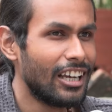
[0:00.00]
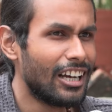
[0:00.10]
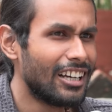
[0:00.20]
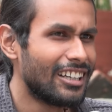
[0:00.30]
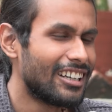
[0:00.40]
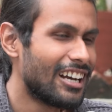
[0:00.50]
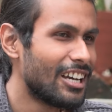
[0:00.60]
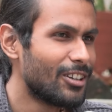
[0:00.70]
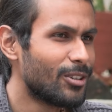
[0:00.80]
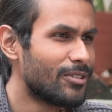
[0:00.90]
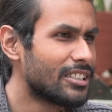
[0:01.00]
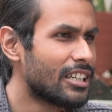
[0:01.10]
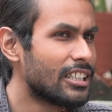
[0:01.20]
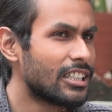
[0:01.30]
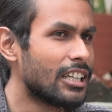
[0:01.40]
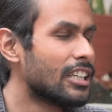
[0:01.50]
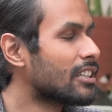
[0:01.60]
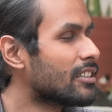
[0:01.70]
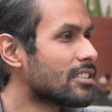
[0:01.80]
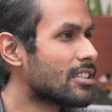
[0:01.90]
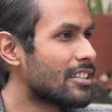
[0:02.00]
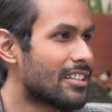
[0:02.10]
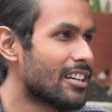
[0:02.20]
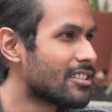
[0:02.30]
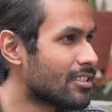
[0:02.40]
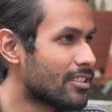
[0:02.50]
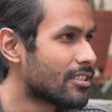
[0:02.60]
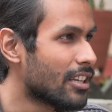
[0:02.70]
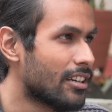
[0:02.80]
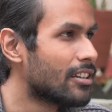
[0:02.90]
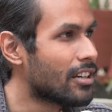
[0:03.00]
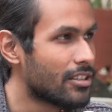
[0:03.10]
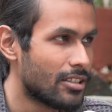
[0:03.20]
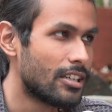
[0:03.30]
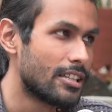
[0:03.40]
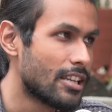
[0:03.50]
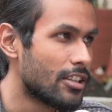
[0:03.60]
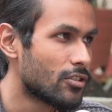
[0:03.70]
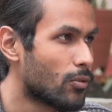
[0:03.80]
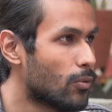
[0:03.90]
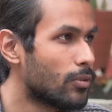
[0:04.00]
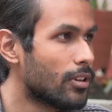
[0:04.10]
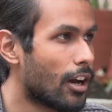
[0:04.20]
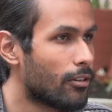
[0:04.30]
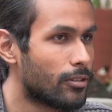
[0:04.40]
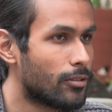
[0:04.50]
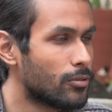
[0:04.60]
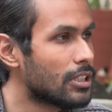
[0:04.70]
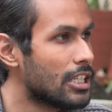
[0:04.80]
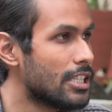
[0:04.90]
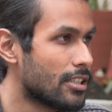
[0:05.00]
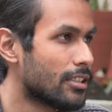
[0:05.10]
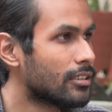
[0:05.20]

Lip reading: Yeah, I always had a keen interest in traditionals, Indian traditional designs, our own culture.